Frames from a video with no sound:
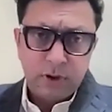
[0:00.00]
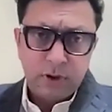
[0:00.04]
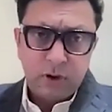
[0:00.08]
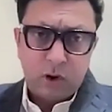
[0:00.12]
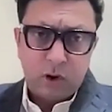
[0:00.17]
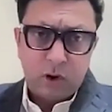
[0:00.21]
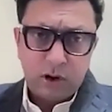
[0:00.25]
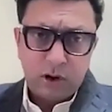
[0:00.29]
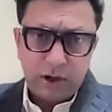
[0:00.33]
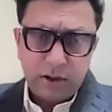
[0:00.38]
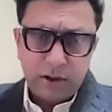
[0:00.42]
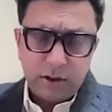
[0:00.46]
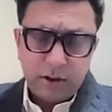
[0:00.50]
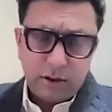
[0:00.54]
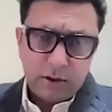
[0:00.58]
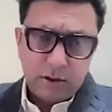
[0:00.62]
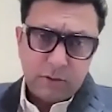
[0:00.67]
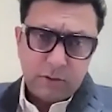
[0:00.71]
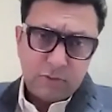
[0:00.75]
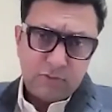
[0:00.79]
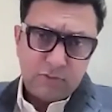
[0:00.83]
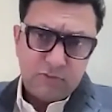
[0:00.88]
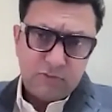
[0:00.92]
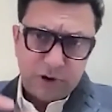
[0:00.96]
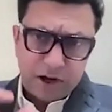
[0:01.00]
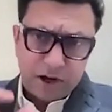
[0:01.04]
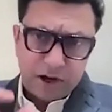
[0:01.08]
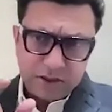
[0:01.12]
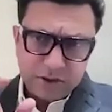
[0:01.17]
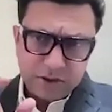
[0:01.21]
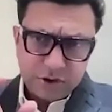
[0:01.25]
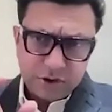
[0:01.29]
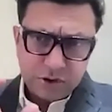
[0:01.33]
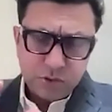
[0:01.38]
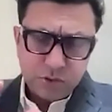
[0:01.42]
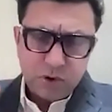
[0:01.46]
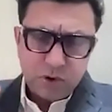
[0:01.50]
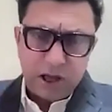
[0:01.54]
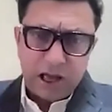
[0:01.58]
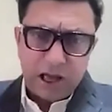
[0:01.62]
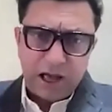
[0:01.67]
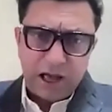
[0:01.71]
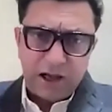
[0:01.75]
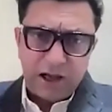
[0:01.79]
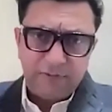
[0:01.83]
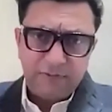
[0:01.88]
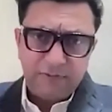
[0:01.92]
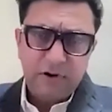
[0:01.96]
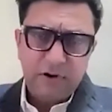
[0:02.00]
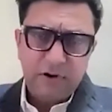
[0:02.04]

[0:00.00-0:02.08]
All right, once you have